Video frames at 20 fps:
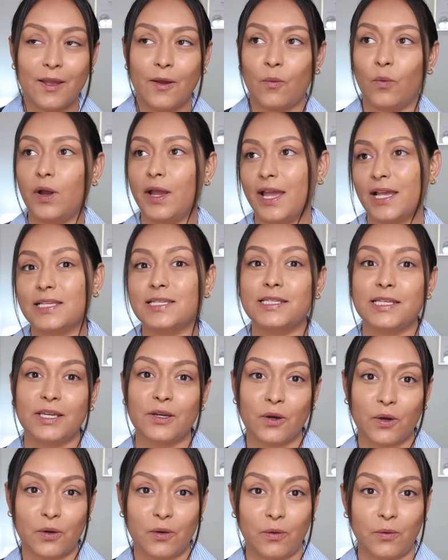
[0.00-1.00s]
what
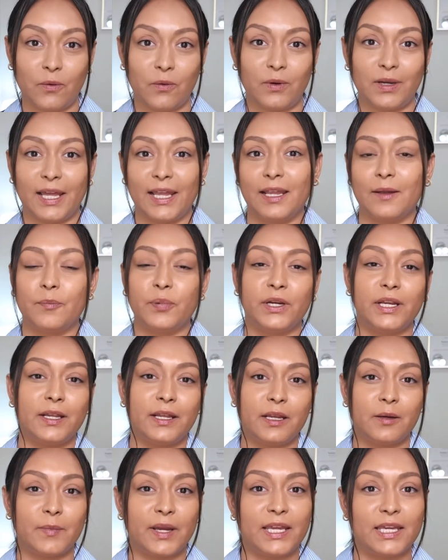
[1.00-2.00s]
SEO, like putting
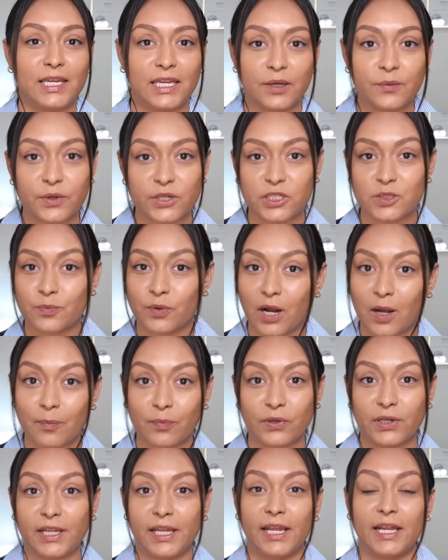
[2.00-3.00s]
in my keywords
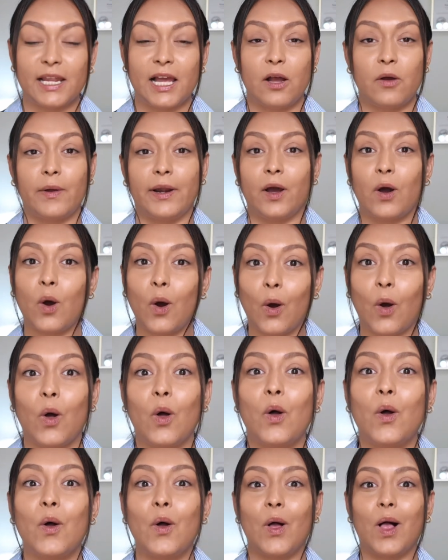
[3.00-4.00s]
properly and how it
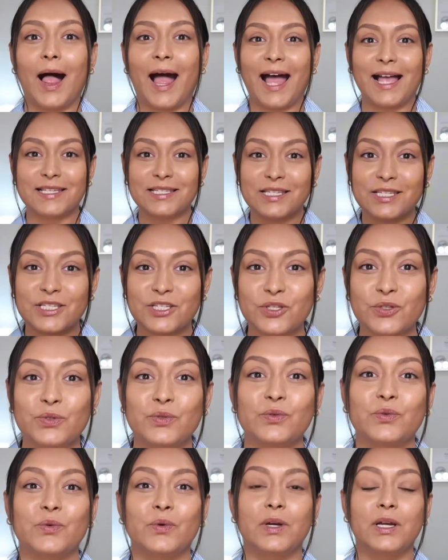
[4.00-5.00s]
all has
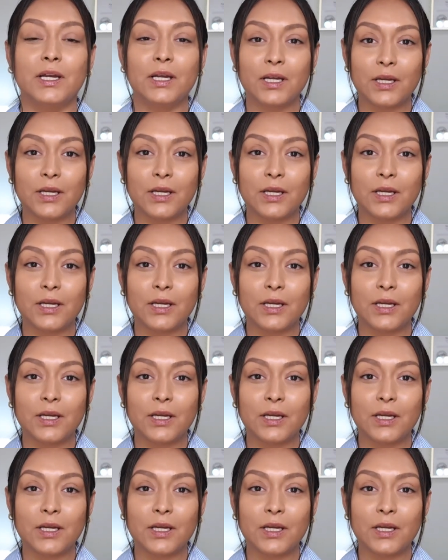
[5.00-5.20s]
to